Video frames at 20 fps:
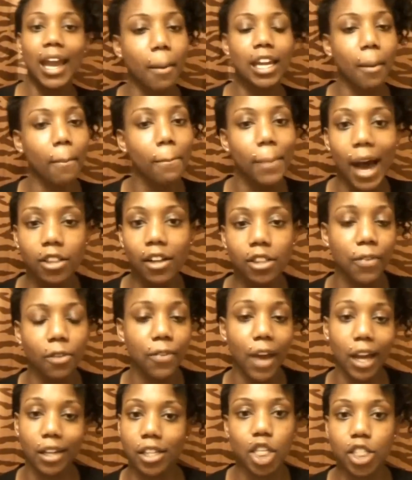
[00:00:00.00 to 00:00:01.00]
It ain't
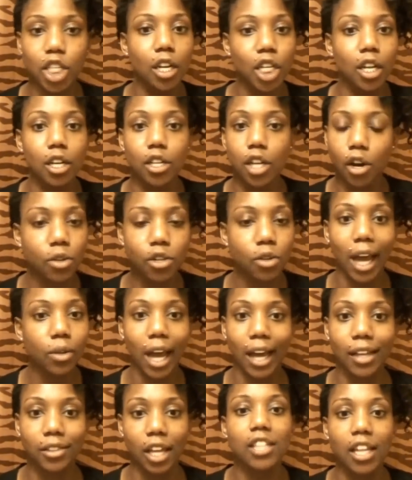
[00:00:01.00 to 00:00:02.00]
about the fact that she didn't know
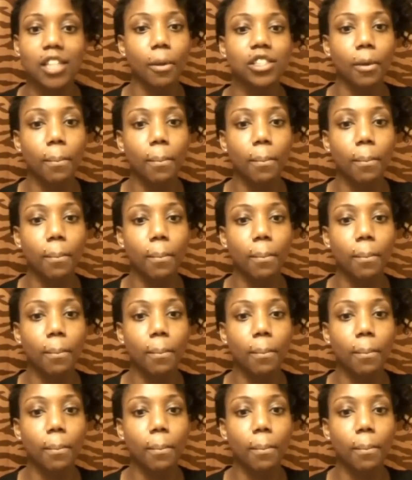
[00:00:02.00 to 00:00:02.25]
you like that.